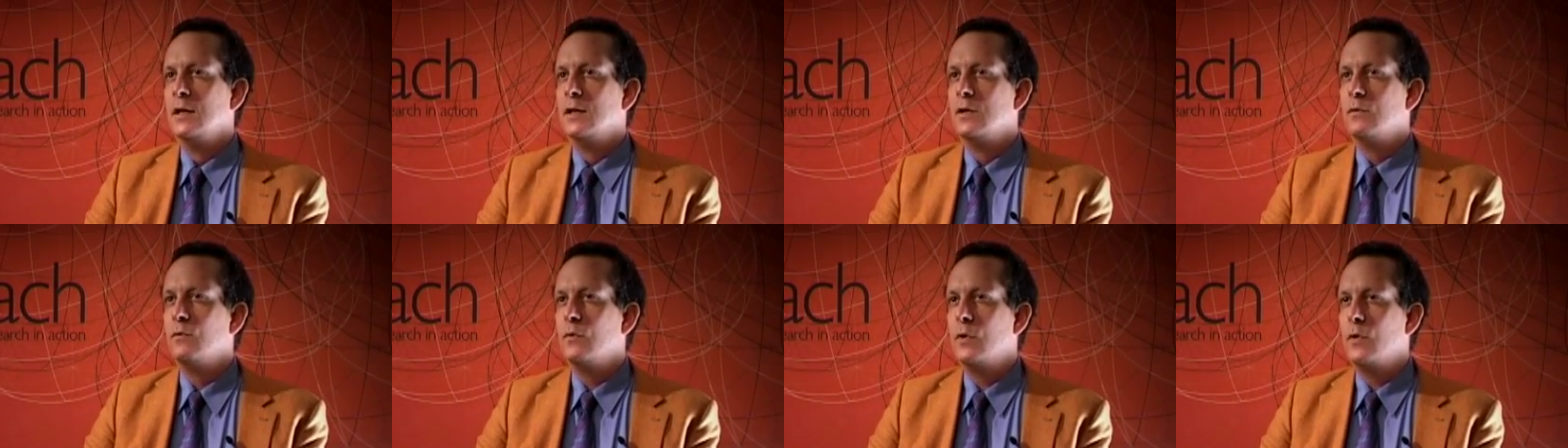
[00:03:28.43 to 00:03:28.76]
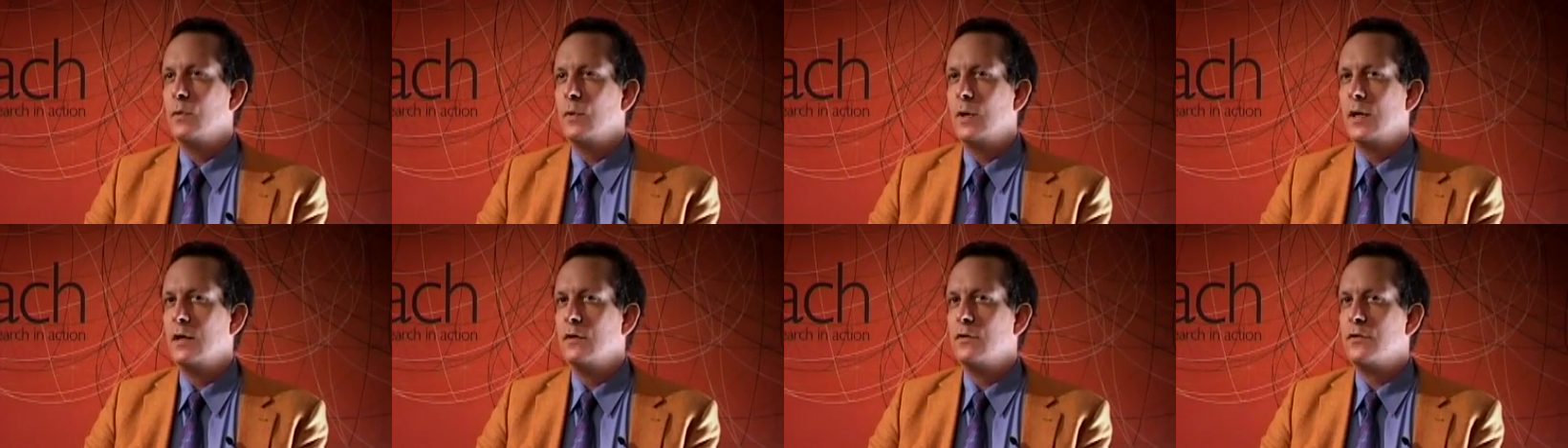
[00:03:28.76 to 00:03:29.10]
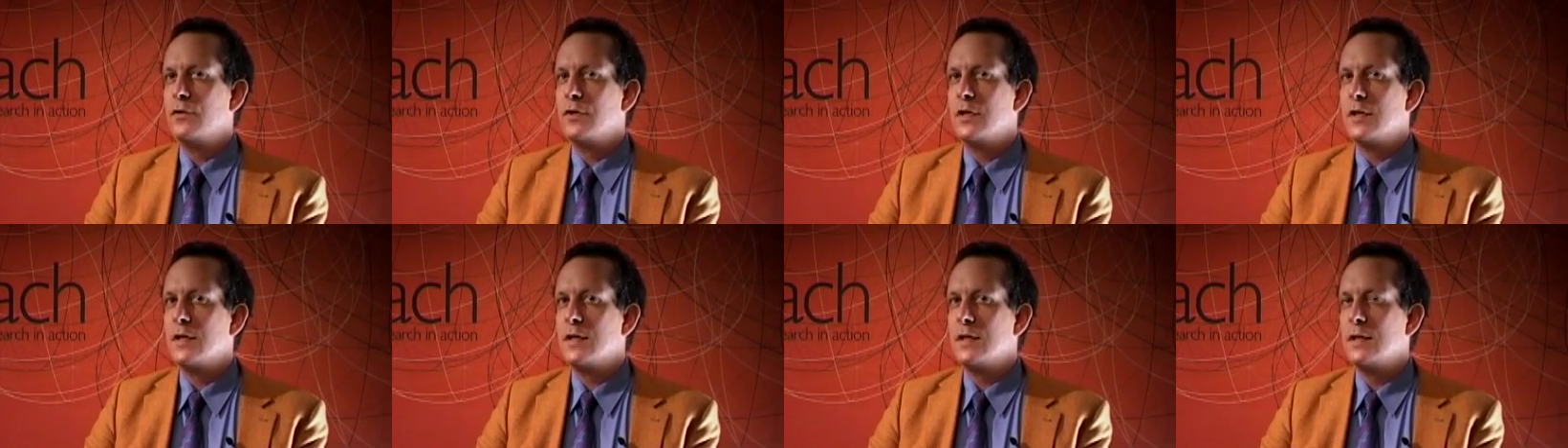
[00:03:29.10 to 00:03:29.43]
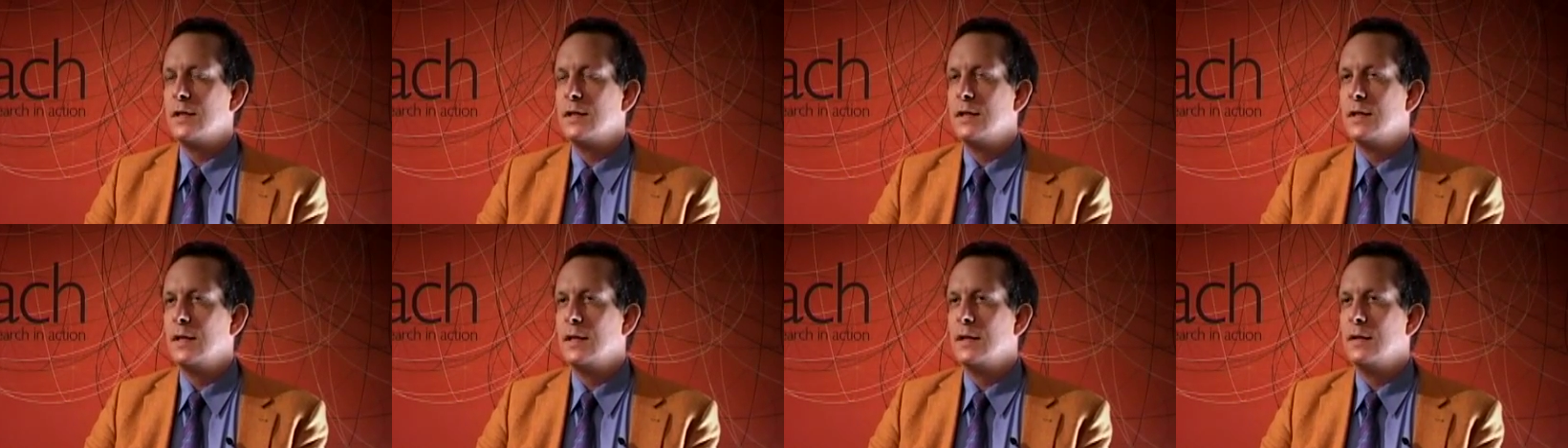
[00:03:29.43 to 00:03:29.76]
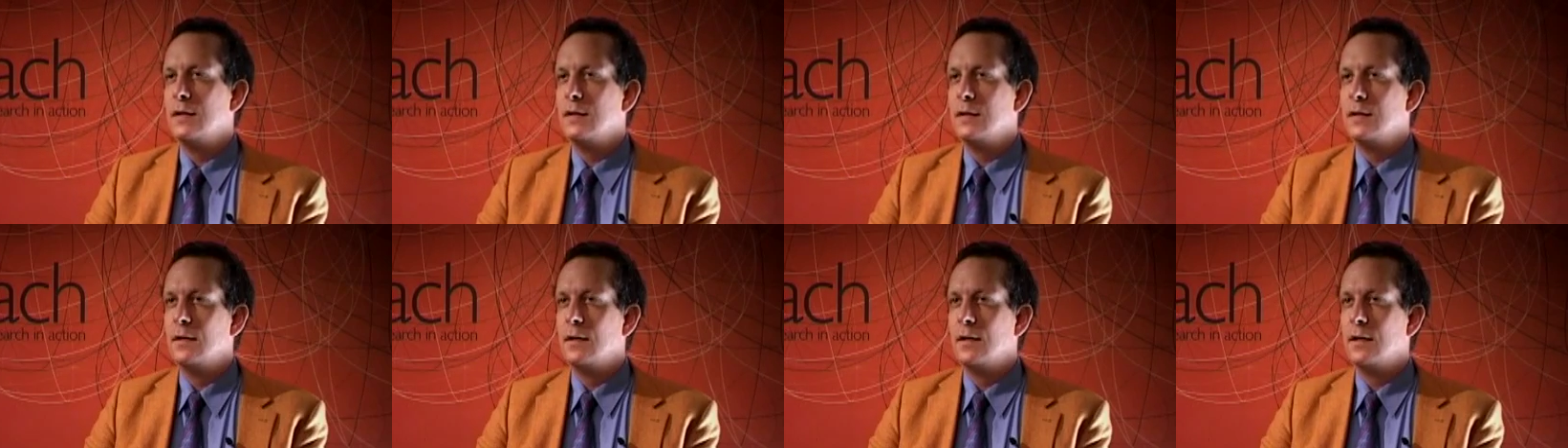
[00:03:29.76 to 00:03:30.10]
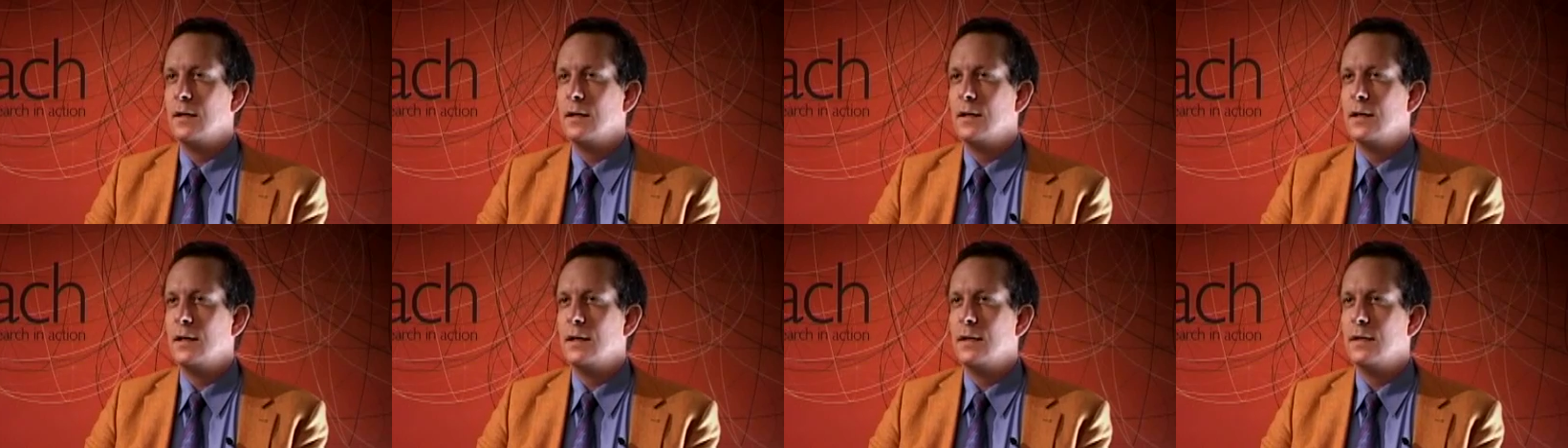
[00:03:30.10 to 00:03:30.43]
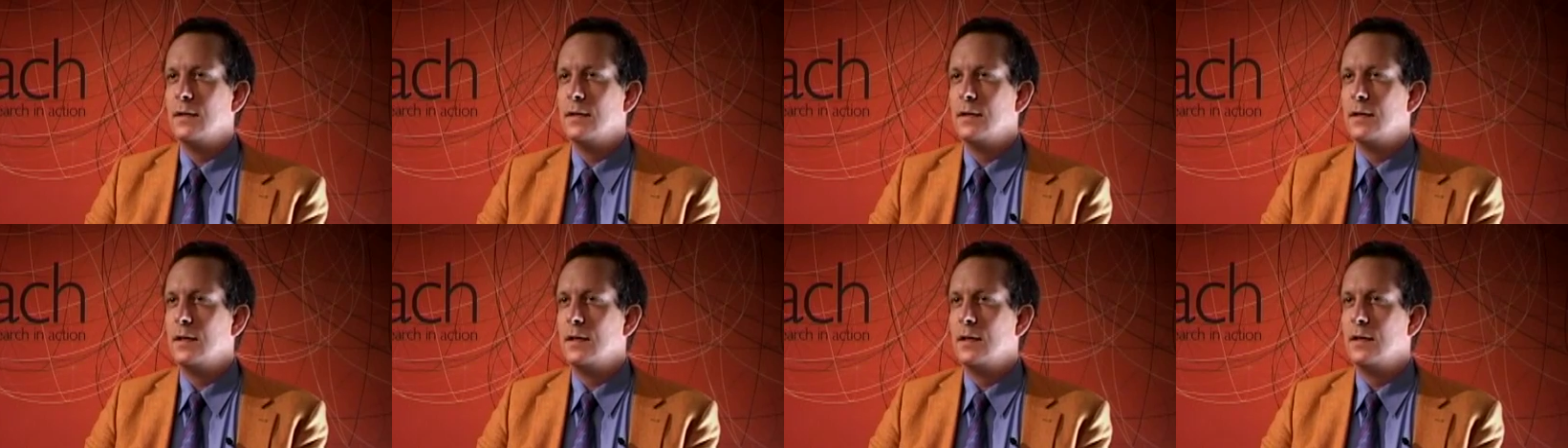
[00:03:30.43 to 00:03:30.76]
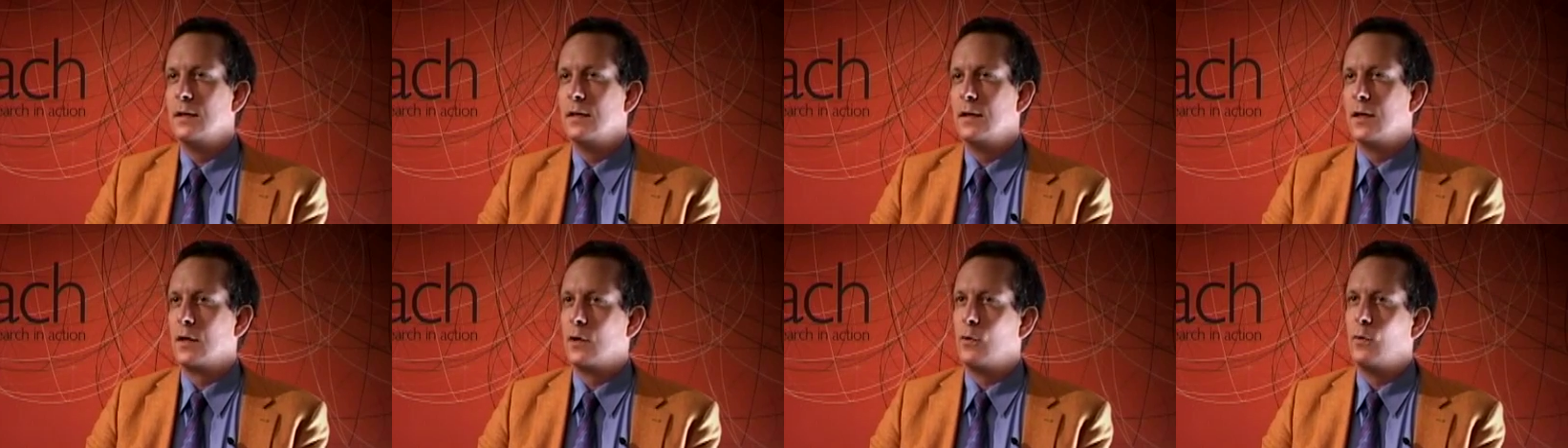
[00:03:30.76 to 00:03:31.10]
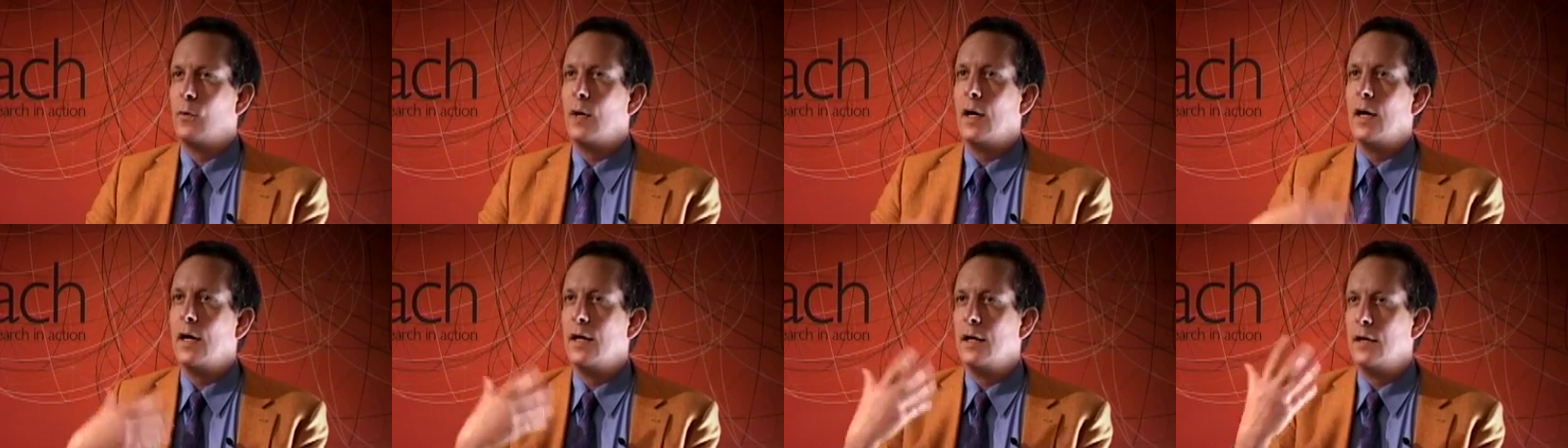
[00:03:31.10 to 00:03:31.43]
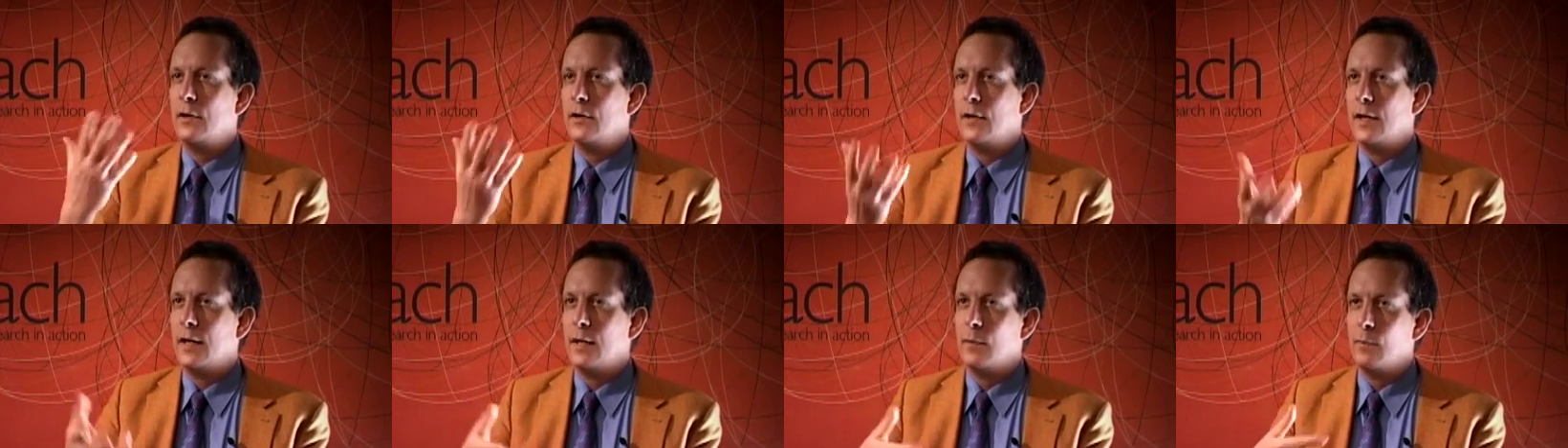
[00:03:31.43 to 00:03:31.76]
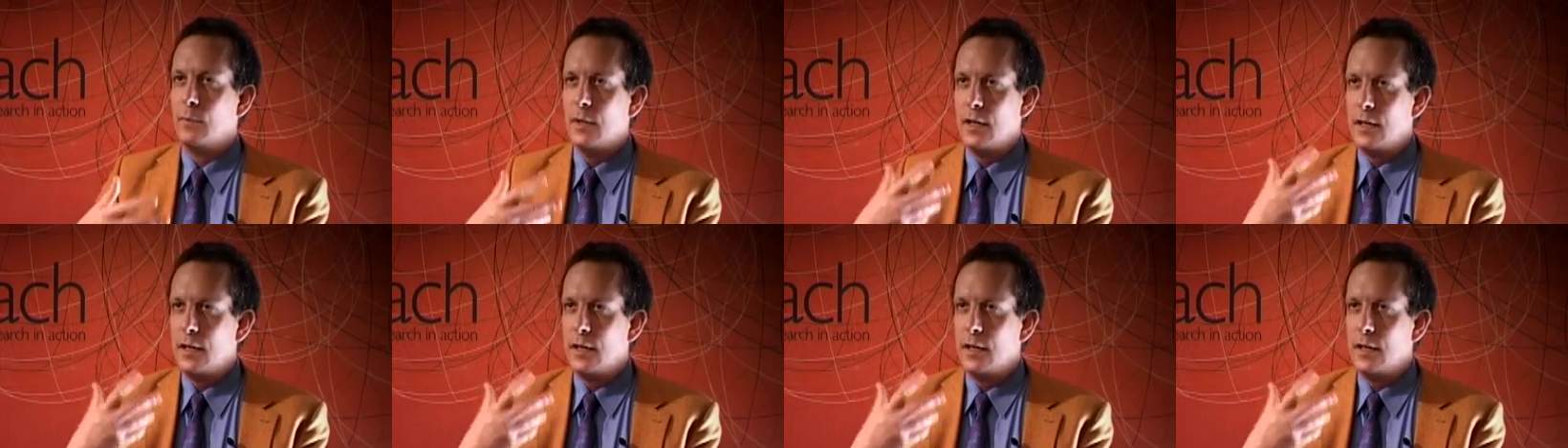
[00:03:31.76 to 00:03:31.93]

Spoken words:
And we were interested in acquiring